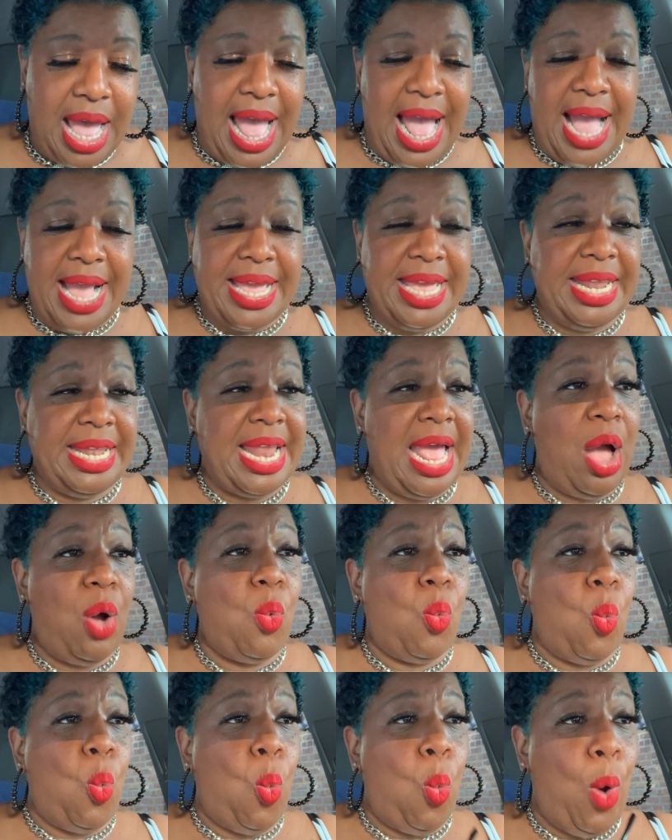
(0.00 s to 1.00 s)
I
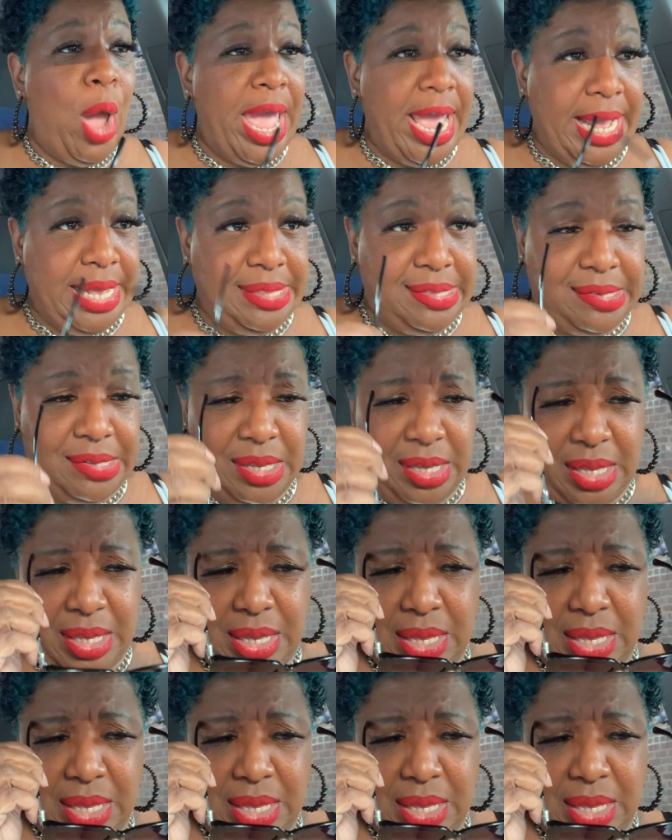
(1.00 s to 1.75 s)
cannot wait